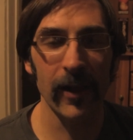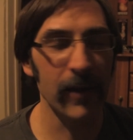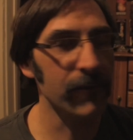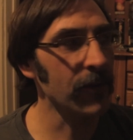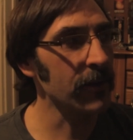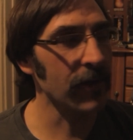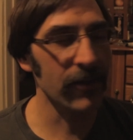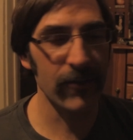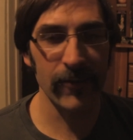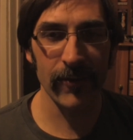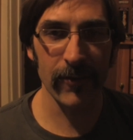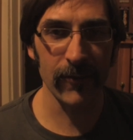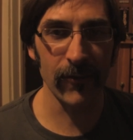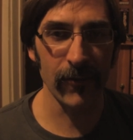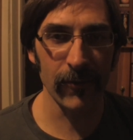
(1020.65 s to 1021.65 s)
I felt I should
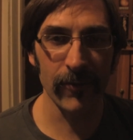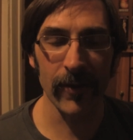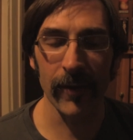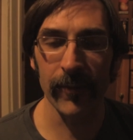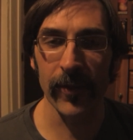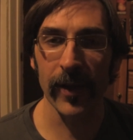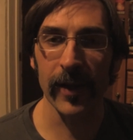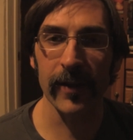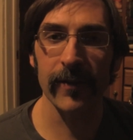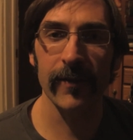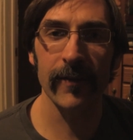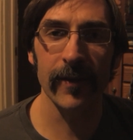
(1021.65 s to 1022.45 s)
just do something